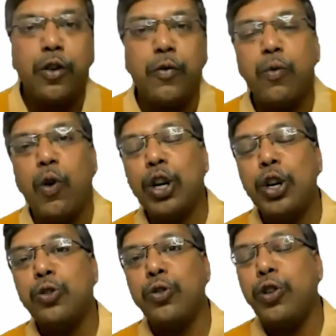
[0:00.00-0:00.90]
we want
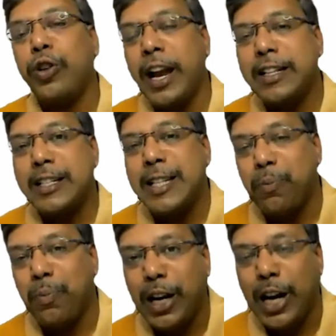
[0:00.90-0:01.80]
you to try this
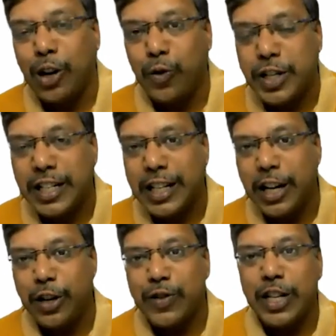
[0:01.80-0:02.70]
replica question
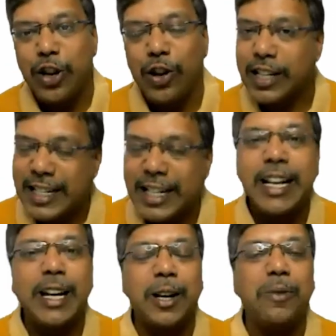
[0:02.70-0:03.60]
that you see on the
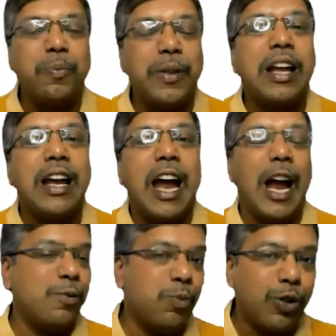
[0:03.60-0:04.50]
screen
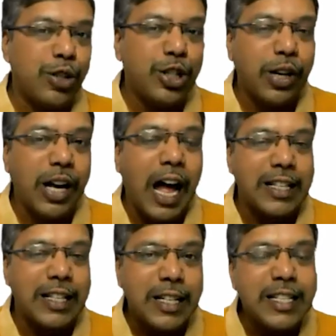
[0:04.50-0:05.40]
and post your
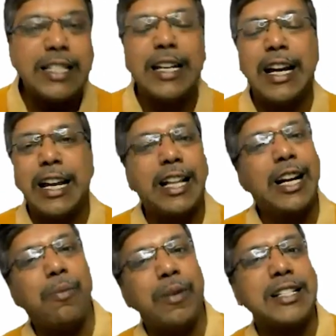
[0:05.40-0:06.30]
answers in the
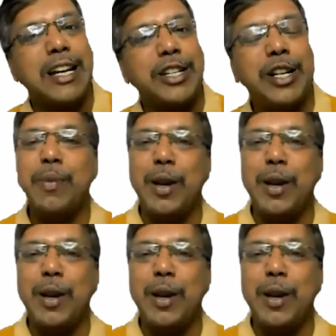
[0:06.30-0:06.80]
comment section